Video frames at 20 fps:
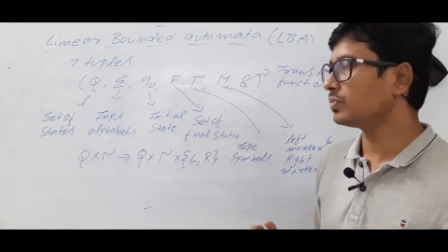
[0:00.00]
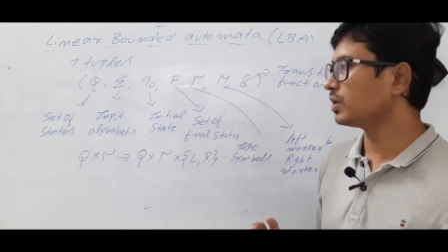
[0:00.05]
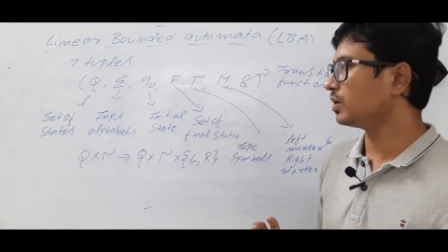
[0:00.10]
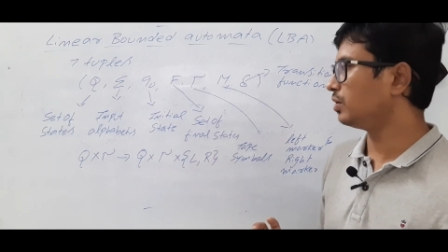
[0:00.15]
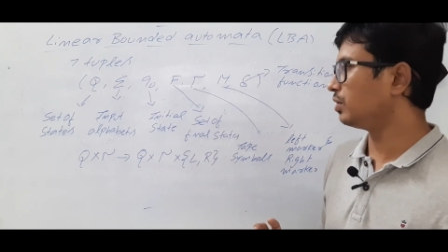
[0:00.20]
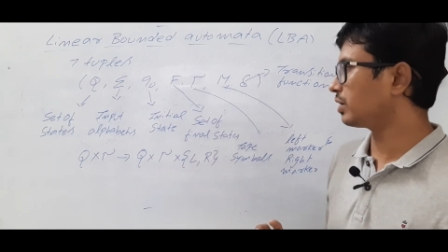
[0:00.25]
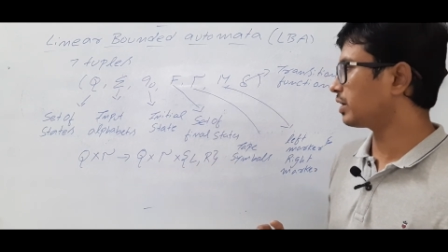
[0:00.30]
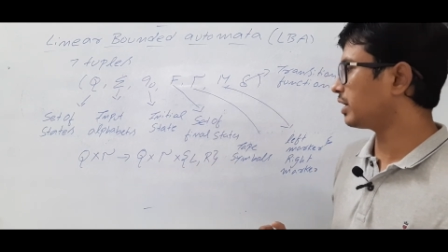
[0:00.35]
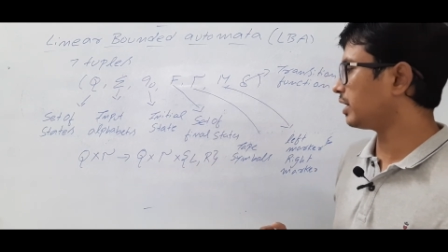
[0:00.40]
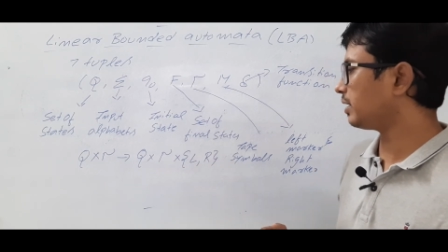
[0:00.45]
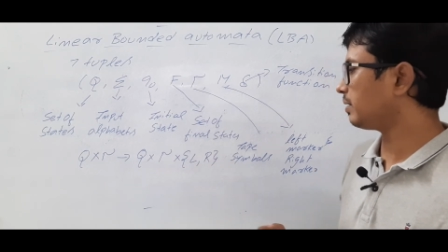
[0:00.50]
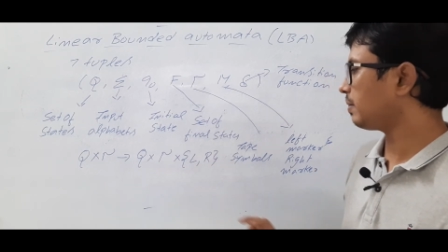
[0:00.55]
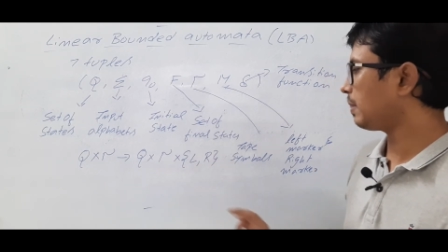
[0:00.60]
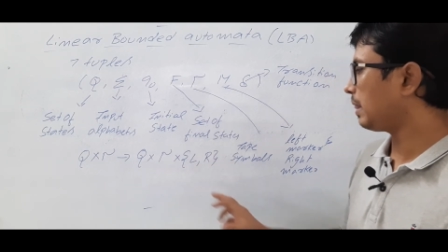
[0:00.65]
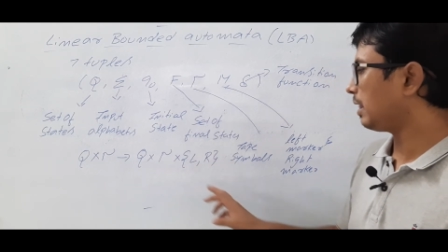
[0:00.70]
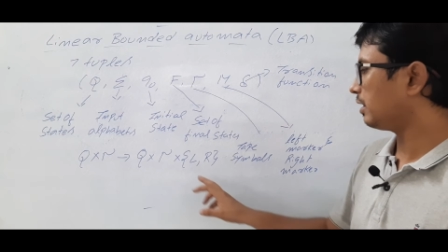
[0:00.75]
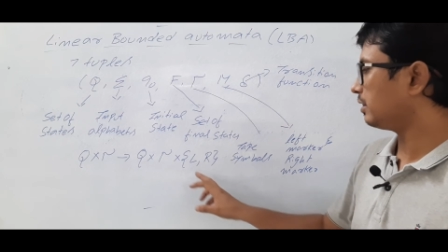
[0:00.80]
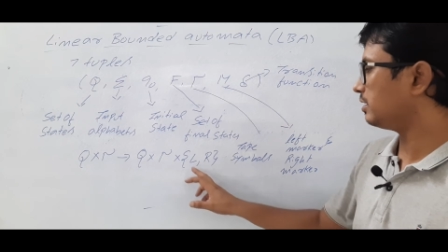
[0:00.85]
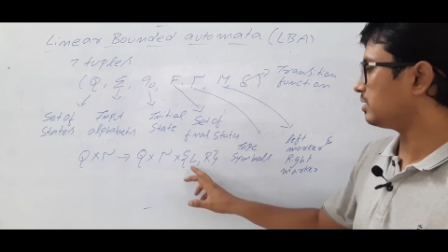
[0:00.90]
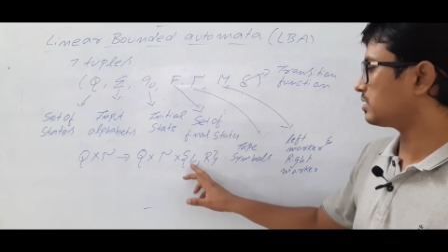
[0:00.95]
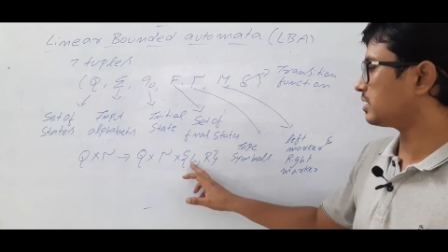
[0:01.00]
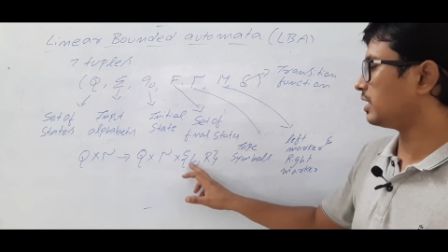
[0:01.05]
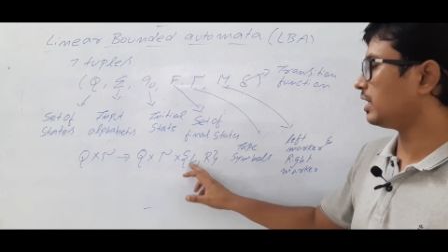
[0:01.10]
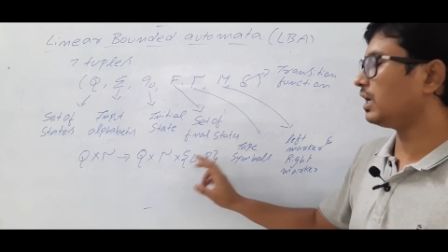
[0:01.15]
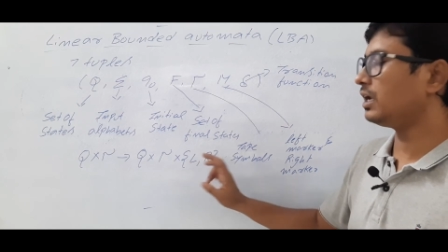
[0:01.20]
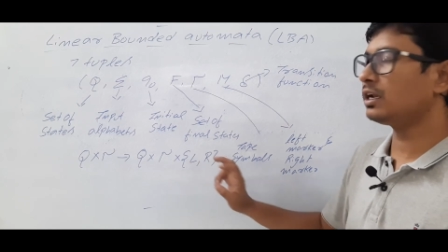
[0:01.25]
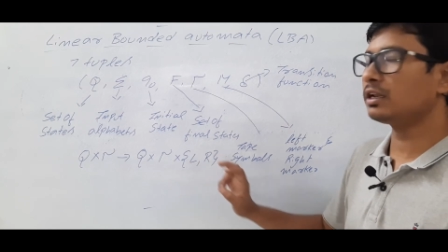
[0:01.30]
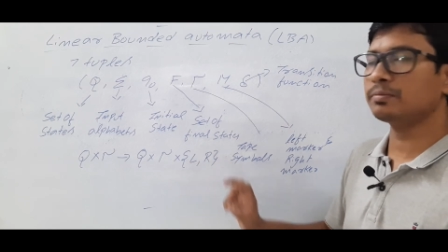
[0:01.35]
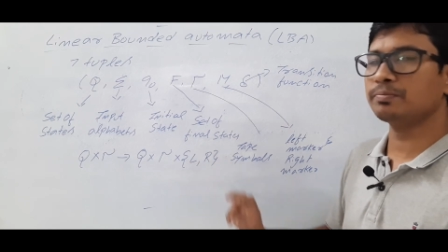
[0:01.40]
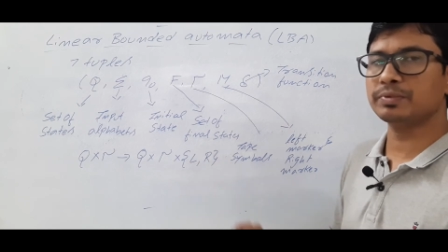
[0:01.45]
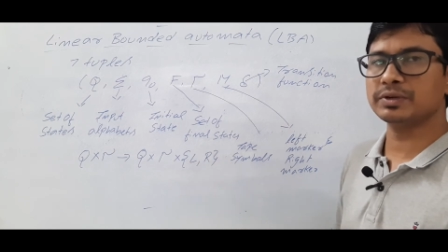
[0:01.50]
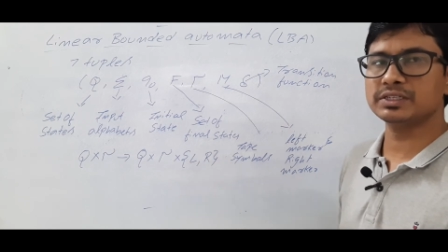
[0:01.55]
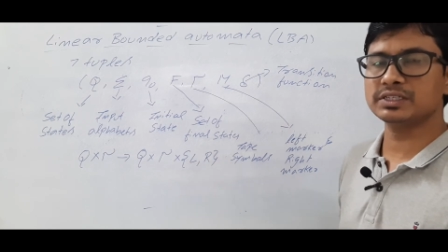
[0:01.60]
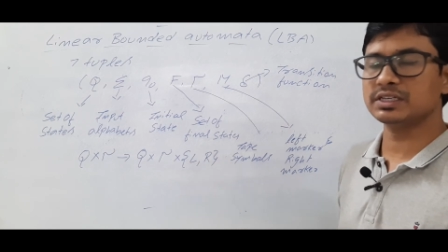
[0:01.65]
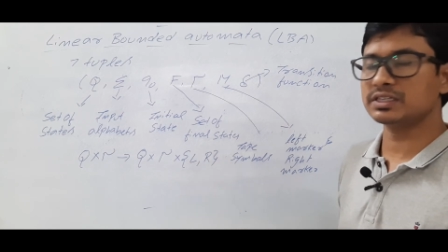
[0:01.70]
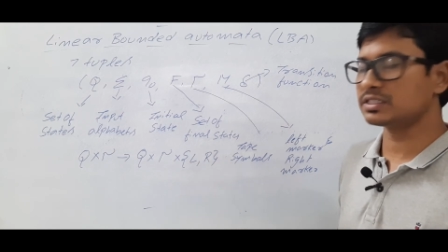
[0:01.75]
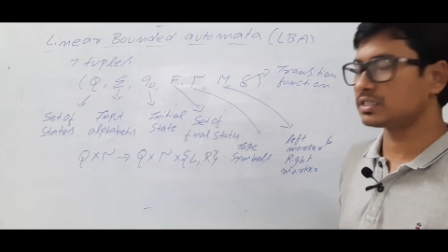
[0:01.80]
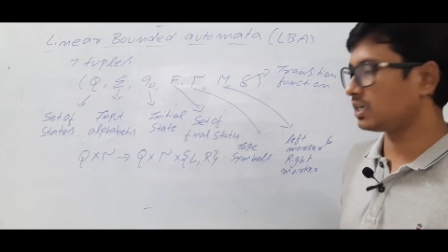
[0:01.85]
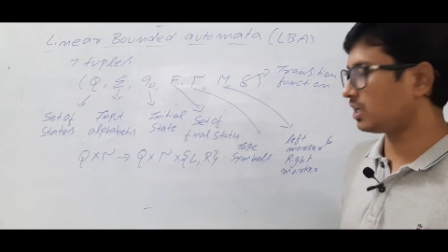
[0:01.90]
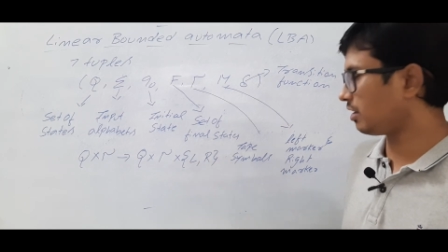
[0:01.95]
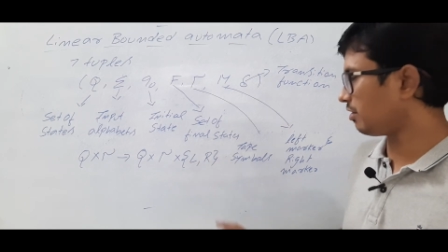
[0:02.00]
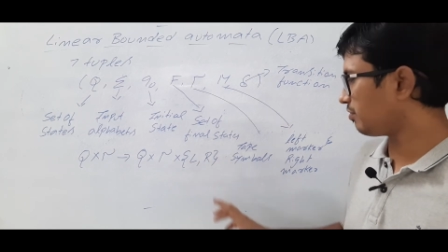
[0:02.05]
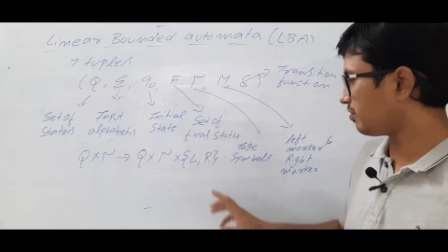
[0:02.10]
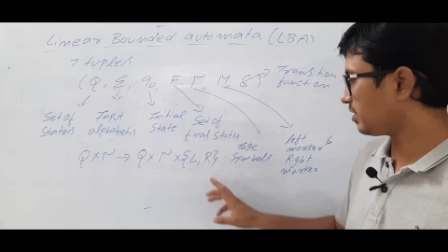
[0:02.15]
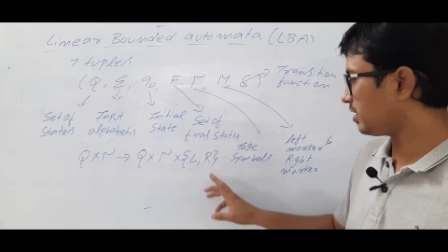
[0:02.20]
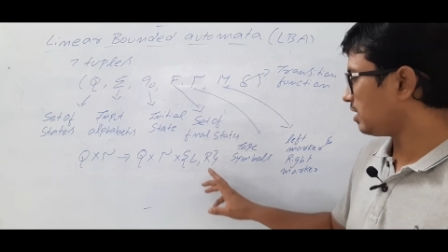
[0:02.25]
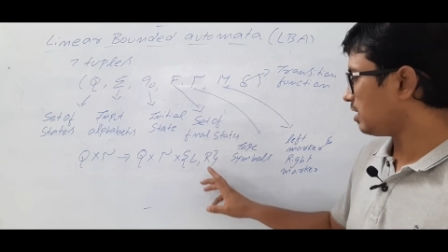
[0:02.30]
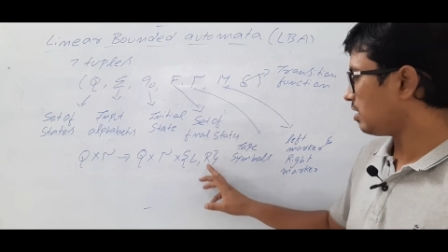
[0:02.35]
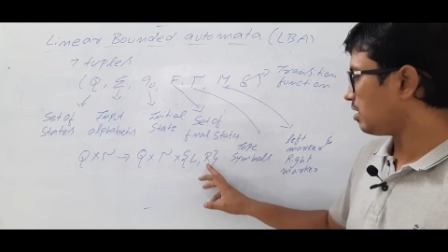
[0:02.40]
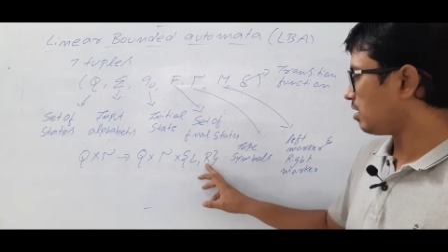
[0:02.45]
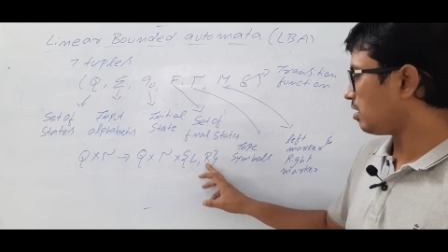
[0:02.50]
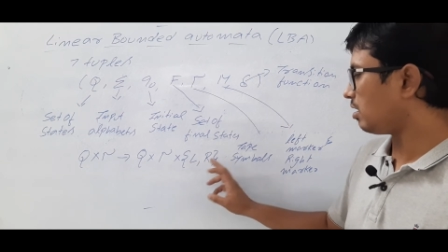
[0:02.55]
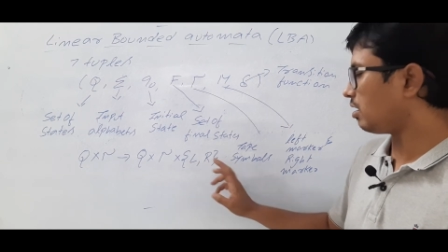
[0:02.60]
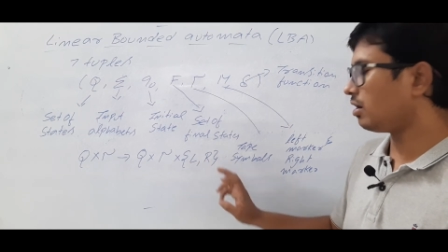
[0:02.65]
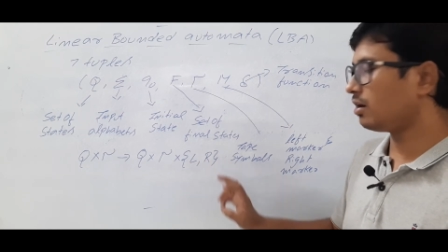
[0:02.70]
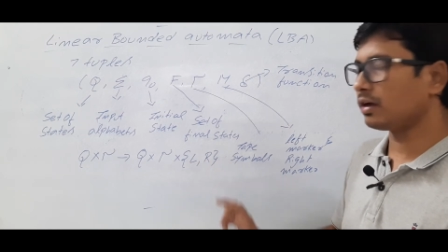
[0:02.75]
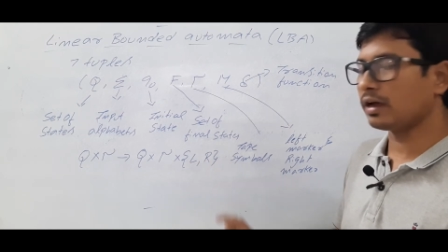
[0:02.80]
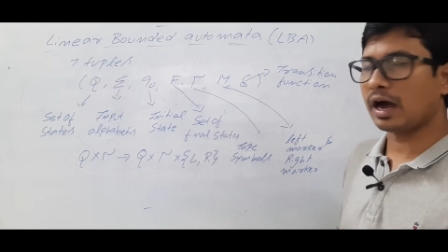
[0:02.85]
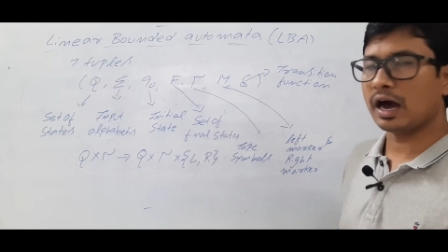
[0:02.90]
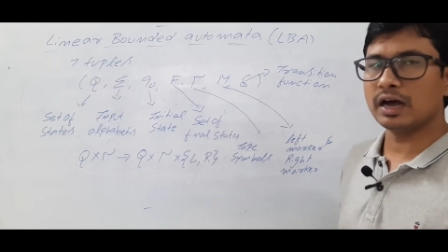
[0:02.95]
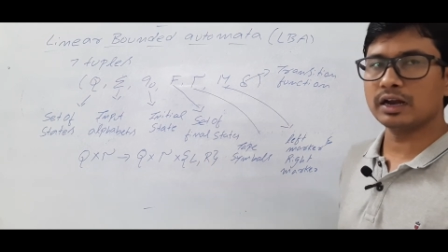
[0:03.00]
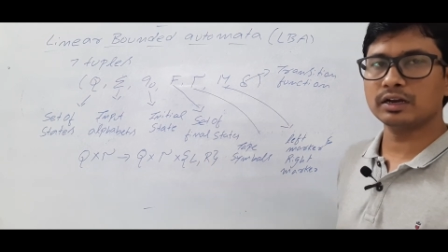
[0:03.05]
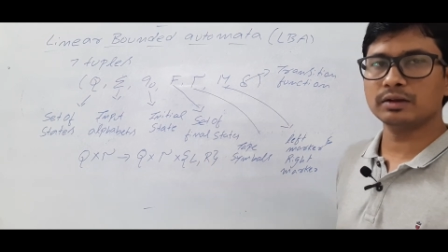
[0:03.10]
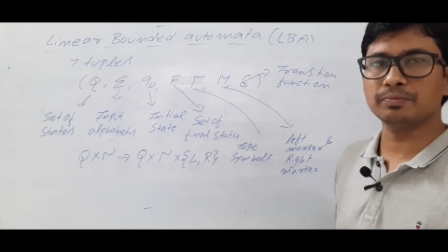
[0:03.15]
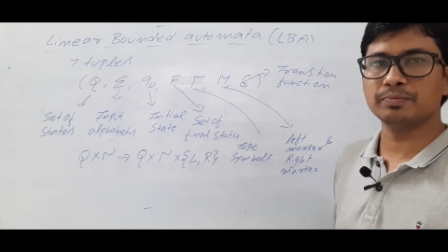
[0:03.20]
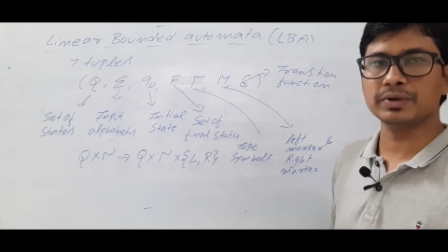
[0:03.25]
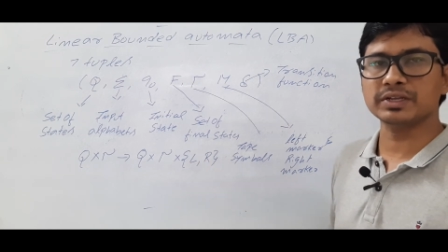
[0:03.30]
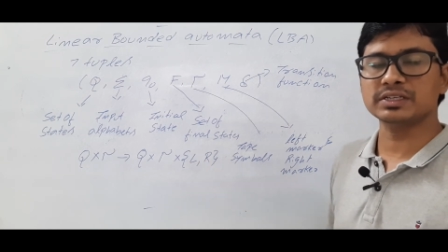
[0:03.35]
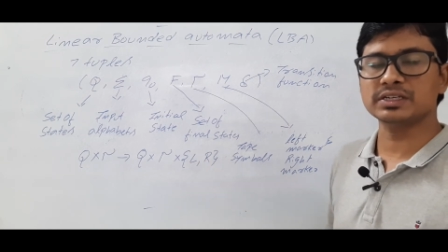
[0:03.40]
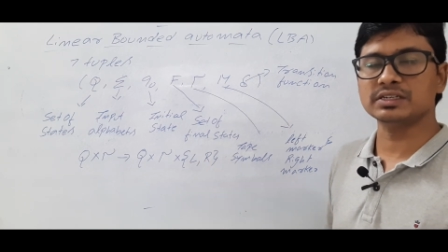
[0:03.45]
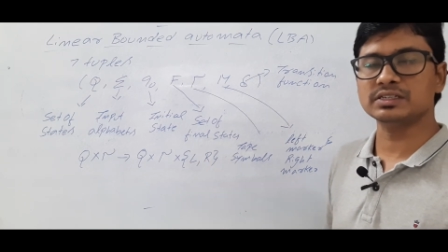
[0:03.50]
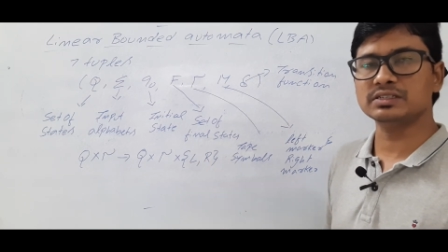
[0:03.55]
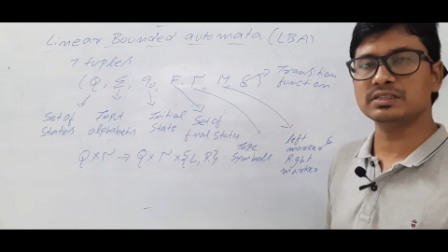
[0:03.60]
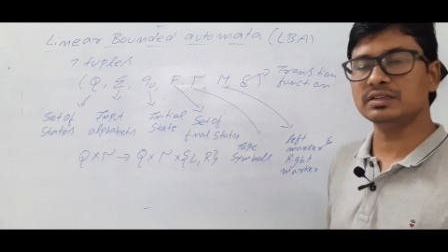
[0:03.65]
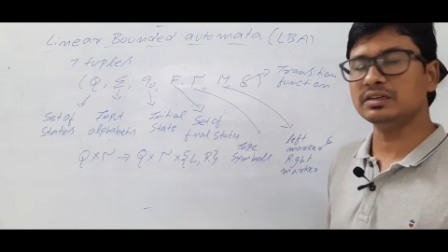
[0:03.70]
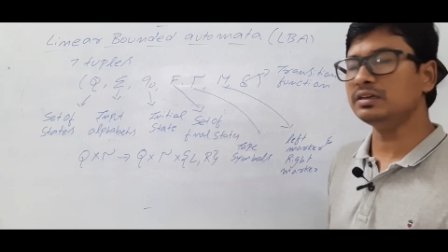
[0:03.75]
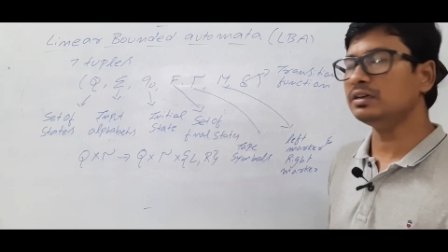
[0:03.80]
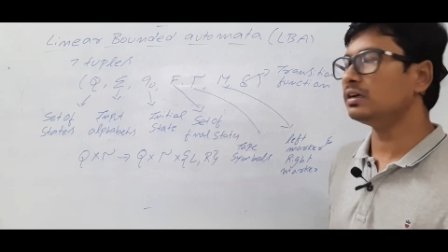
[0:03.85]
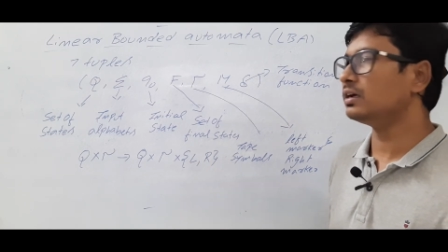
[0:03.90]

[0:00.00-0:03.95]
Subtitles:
Okay, this L represents left, R represents the